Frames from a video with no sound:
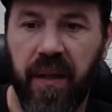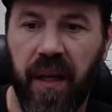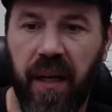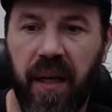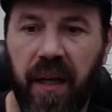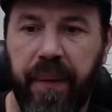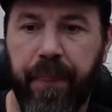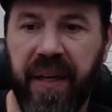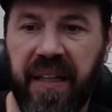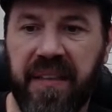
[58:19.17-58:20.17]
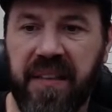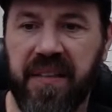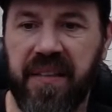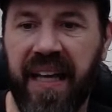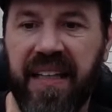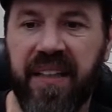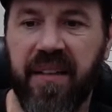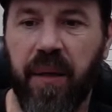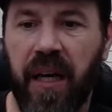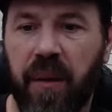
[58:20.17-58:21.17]
uh, Big D's
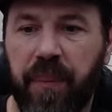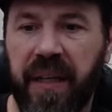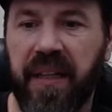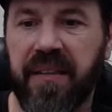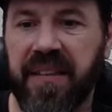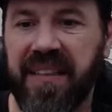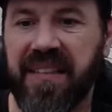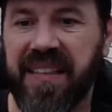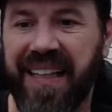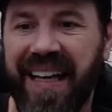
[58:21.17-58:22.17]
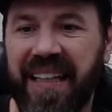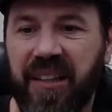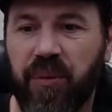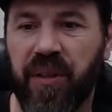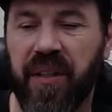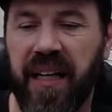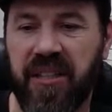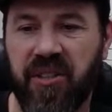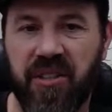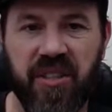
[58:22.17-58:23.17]
eighty, uh, Big DZ eighty three. You got
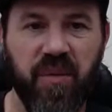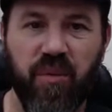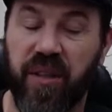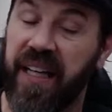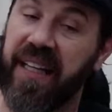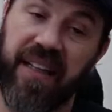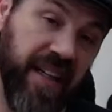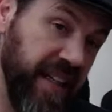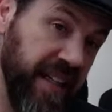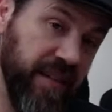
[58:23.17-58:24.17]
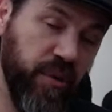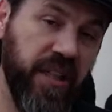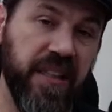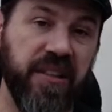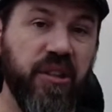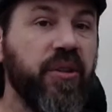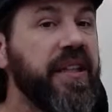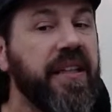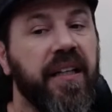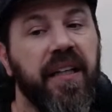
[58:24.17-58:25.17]
church in the morning. Hey, again, we're gonna do
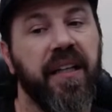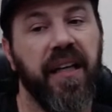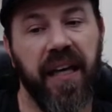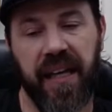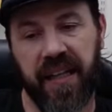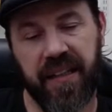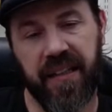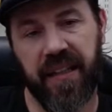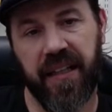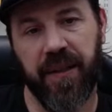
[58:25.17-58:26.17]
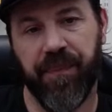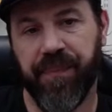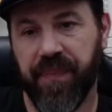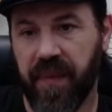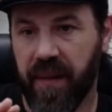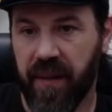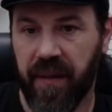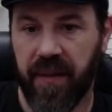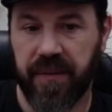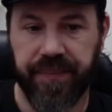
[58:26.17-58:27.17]
it, and uh, Joe, the two
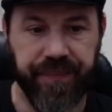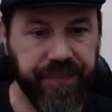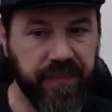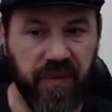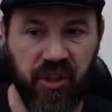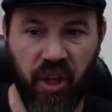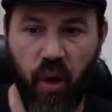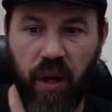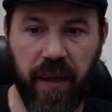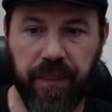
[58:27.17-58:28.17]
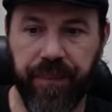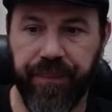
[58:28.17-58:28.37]
guys here. Show up.